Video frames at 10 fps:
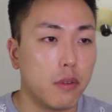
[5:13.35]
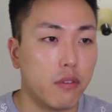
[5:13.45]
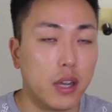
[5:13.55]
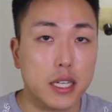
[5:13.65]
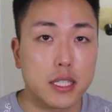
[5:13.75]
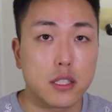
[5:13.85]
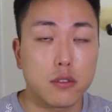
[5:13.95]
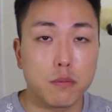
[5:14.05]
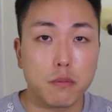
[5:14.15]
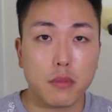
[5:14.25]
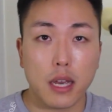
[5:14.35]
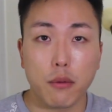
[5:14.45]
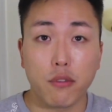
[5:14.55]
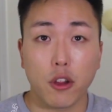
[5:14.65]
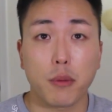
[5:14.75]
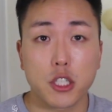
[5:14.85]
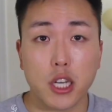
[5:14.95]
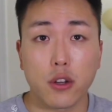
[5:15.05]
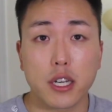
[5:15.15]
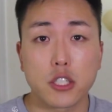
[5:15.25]
If you guys have been following my
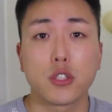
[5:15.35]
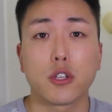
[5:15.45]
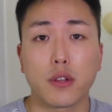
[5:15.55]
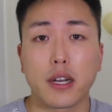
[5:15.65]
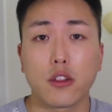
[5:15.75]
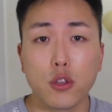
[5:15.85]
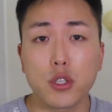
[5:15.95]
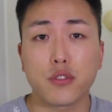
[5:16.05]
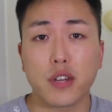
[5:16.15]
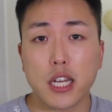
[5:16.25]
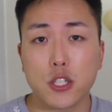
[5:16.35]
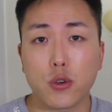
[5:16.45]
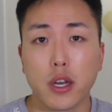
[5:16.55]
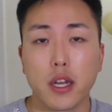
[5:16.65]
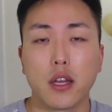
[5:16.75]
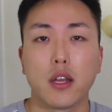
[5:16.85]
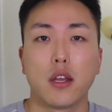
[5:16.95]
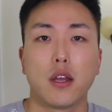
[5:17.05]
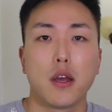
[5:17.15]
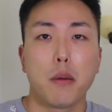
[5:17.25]
channel, you guys do know that I do use Finasteride.
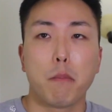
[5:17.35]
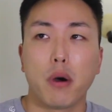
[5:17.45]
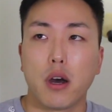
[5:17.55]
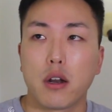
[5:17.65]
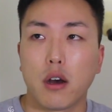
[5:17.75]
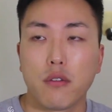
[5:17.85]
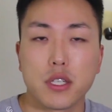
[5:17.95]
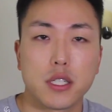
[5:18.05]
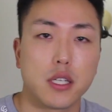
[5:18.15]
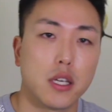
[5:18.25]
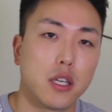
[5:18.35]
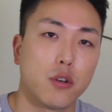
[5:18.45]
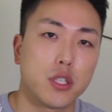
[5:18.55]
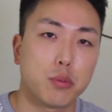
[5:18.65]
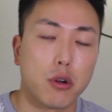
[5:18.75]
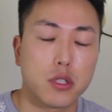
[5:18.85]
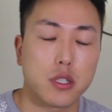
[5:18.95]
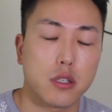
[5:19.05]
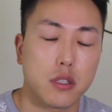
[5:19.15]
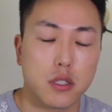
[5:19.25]
But obviously, each
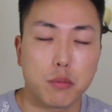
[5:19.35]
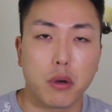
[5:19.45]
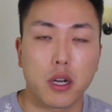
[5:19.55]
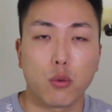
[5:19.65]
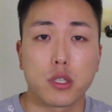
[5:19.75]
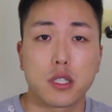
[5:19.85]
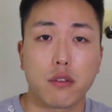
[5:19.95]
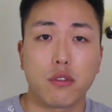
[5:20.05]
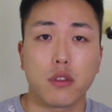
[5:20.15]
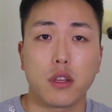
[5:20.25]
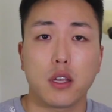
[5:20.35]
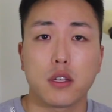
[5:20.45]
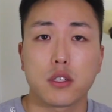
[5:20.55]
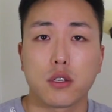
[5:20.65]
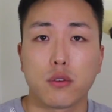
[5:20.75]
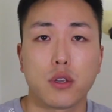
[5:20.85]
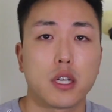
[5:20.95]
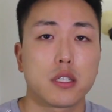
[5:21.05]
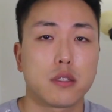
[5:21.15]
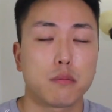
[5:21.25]
person's body works differently, so you
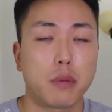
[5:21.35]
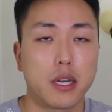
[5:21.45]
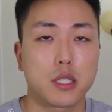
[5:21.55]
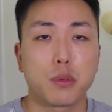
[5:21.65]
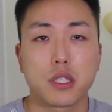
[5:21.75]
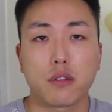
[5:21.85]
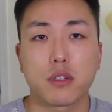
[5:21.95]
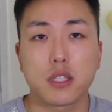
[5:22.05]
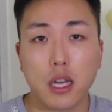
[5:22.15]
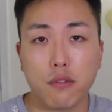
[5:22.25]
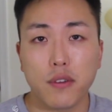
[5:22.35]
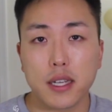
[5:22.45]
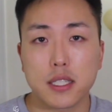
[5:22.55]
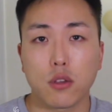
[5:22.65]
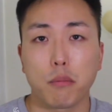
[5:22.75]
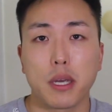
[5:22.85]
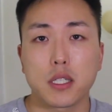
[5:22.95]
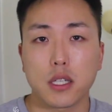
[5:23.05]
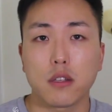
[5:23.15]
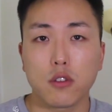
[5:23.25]
guys might experience certain side effects. So the
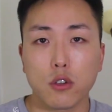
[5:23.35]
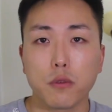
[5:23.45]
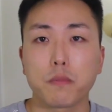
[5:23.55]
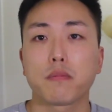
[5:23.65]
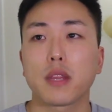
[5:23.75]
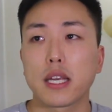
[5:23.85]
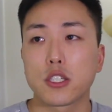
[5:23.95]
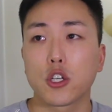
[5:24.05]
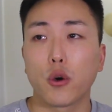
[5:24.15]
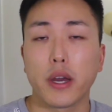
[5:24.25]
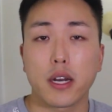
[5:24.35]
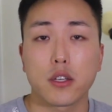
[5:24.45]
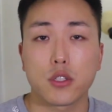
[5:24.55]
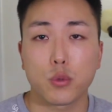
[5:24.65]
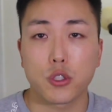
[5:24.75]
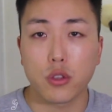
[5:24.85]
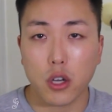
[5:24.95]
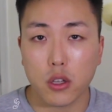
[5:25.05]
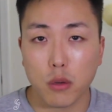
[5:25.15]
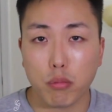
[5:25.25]
best thing to do is to go ahead and consult your
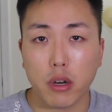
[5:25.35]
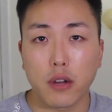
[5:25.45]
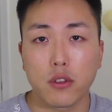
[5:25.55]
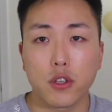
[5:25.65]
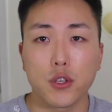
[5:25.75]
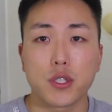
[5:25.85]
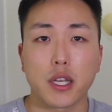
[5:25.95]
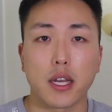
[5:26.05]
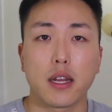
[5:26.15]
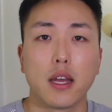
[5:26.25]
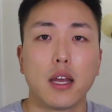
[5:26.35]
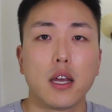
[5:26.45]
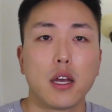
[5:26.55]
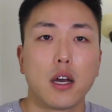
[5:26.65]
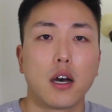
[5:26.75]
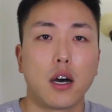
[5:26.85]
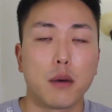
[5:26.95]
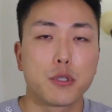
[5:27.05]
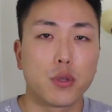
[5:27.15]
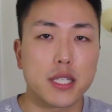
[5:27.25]
doctor prior to using it.
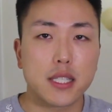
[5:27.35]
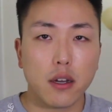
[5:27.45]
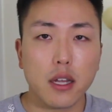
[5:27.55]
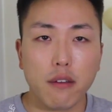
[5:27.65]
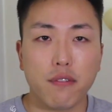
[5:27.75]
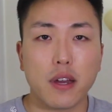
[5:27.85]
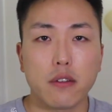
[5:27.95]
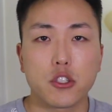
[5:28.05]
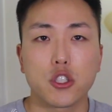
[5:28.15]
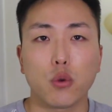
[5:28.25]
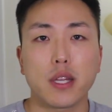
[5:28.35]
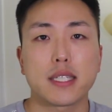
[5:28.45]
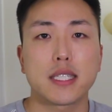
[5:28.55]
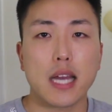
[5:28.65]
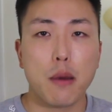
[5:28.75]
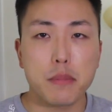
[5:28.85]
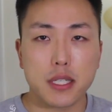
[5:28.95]
So the study I found showed that scalp